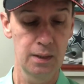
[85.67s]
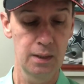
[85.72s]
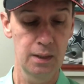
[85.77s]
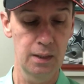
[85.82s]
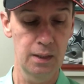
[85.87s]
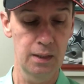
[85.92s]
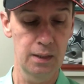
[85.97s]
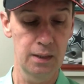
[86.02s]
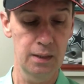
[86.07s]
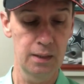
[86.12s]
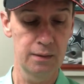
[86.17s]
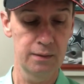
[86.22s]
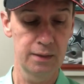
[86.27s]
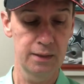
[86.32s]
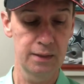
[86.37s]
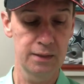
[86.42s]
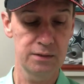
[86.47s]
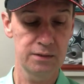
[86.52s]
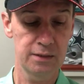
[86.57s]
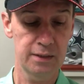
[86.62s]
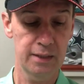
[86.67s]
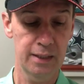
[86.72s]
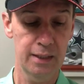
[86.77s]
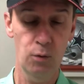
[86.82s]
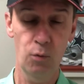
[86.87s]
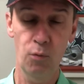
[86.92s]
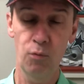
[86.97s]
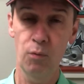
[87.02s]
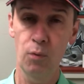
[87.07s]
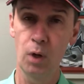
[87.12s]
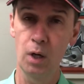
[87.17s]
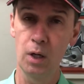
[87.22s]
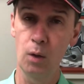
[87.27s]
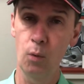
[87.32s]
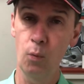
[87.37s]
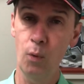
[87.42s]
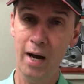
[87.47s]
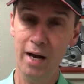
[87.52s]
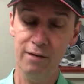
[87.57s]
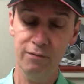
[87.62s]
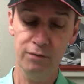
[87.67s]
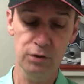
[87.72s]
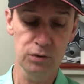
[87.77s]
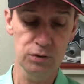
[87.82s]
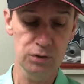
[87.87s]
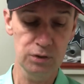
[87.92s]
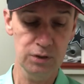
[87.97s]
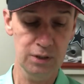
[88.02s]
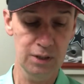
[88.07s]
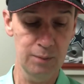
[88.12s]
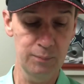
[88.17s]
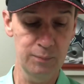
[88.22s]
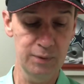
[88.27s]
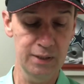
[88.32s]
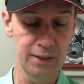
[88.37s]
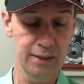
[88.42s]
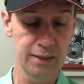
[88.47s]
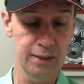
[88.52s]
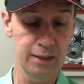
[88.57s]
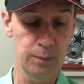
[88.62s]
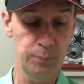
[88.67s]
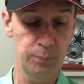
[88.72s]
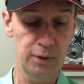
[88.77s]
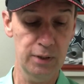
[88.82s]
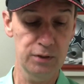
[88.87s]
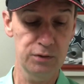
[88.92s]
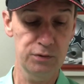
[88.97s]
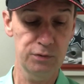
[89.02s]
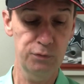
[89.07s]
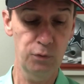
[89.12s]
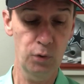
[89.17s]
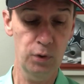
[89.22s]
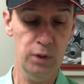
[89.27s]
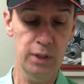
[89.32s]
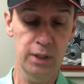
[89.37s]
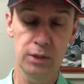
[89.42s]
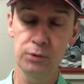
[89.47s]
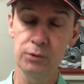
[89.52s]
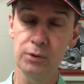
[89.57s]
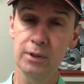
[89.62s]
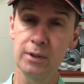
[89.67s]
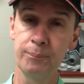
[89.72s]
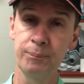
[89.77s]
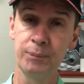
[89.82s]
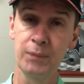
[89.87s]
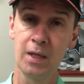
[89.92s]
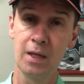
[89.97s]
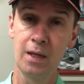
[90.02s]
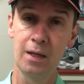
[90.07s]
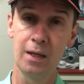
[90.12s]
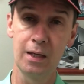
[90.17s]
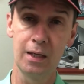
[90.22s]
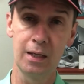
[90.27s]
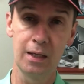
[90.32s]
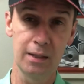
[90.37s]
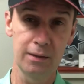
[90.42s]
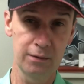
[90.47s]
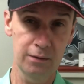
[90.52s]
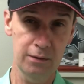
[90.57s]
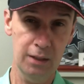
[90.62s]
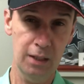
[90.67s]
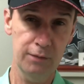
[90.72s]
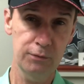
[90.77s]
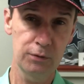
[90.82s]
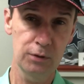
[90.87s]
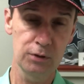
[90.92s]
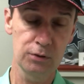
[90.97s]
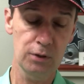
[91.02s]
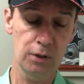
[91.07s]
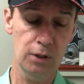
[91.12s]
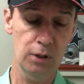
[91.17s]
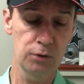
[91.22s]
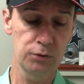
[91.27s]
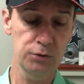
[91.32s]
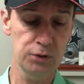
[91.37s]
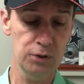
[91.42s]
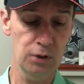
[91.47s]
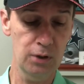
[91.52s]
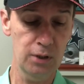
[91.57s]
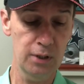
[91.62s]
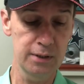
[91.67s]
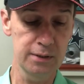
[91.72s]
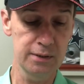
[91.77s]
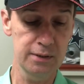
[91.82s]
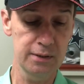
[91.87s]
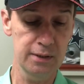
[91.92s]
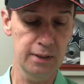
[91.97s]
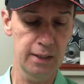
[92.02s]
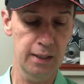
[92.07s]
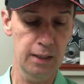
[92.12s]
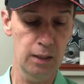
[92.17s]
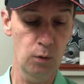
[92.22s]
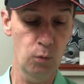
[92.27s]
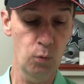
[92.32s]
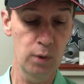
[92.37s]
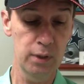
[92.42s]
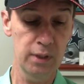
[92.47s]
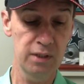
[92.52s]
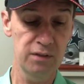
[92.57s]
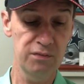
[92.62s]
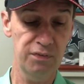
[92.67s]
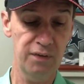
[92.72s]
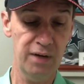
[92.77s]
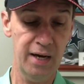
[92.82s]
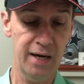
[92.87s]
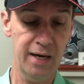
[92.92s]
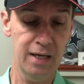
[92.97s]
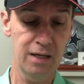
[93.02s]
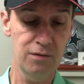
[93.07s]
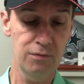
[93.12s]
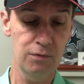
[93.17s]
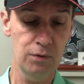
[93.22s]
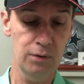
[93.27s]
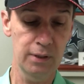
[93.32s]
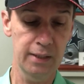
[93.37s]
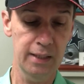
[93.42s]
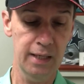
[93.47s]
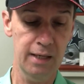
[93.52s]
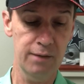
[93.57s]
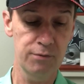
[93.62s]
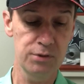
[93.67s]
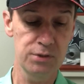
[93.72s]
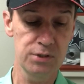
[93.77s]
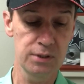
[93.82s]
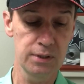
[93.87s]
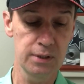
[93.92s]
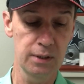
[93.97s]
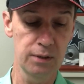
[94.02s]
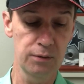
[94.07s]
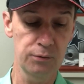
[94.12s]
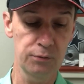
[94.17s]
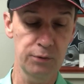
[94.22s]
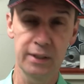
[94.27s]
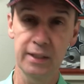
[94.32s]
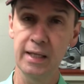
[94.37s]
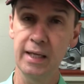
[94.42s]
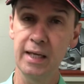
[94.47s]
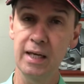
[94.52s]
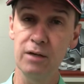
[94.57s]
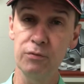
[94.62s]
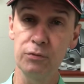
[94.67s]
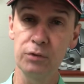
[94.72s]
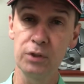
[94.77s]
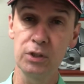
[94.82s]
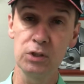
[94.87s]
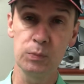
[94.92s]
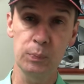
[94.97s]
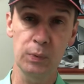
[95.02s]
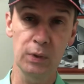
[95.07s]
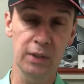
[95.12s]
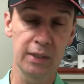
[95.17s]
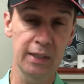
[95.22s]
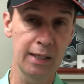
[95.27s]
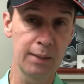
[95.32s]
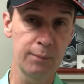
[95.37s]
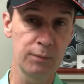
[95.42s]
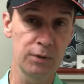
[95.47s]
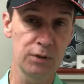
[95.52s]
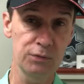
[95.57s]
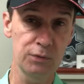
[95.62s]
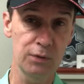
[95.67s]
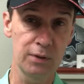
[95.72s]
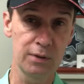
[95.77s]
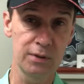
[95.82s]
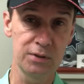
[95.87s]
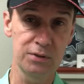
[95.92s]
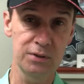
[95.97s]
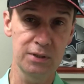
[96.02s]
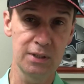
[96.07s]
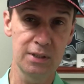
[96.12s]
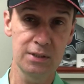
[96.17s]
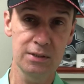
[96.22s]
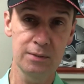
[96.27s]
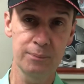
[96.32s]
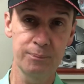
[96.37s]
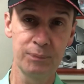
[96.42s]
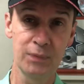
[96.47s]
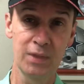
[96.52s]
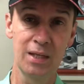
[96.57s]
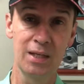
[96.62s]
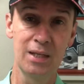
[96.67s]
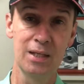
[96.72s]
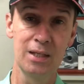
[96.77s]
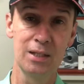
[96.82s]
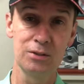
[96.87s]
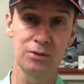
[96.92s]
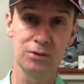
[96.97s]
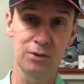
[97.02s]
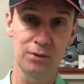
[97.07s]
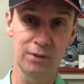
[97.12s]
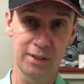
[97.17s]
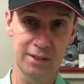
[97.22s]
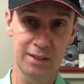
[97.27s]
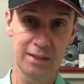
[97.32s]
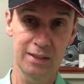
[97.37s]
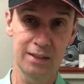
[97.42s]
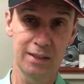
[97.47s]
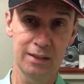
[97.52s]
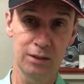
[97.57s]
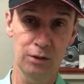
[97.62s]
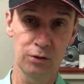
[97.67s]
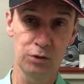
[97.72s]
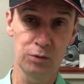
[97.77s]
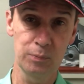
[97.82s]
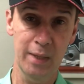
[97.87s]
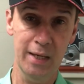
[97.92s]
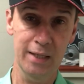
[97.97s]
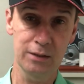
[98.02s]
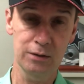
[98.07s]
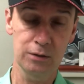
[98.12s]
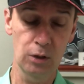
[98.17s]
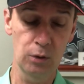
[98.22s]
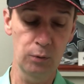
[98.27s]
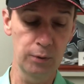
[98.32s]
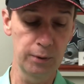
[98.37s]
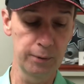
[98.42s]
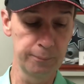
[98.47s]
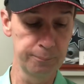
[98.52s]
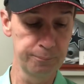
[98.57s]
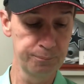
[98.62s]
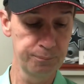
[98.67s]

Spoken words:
The SK Wyverns come in at a plus 400. They're off to a slow start, 1-5, only averaging 3.5 runs per game thus far this season, so they need to get those bats going.